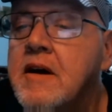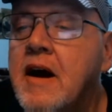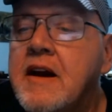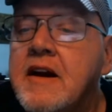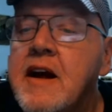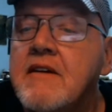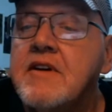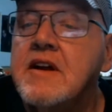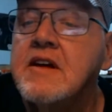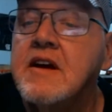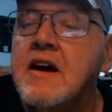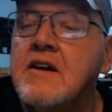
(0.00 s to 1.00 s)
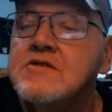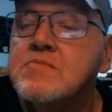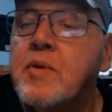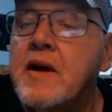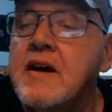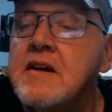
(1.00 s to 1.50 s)
I didn't have anything else
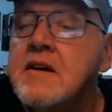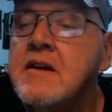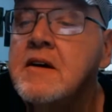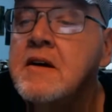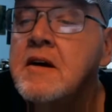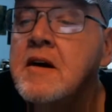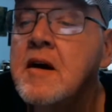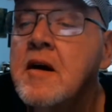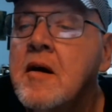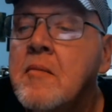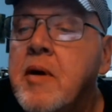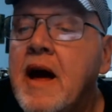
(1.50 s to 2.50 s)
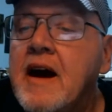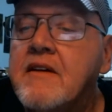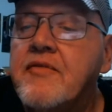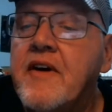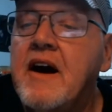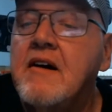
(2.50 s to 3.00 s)
planned.
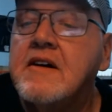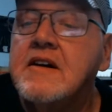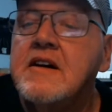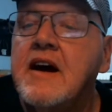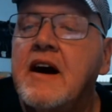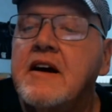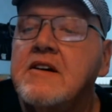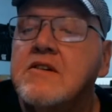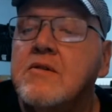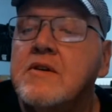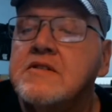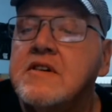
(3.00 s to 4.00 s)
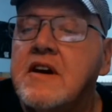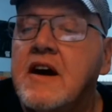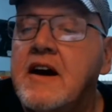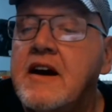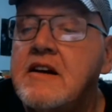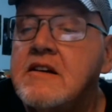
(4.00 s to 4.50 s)
Black Falcon, how you doing
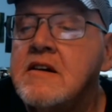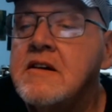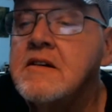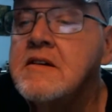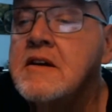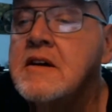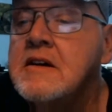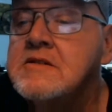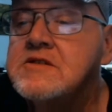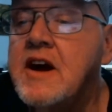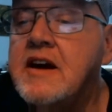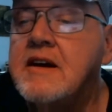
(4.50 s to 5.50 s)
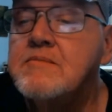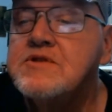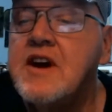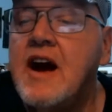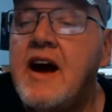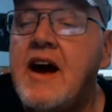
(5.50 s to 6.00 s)
tonight? Jacob
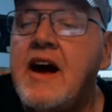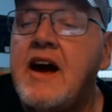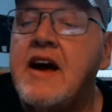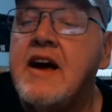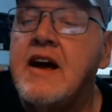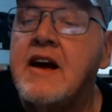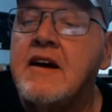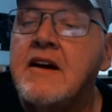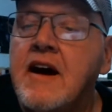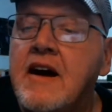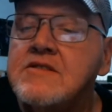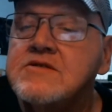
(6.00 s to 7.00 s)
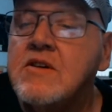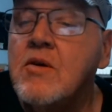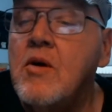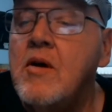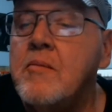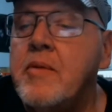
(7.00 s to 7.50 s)
J, how's it
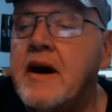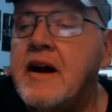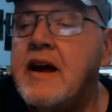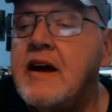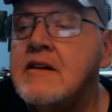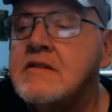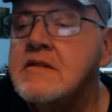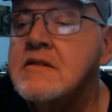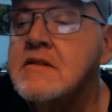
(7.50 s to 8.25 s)
going, buddy?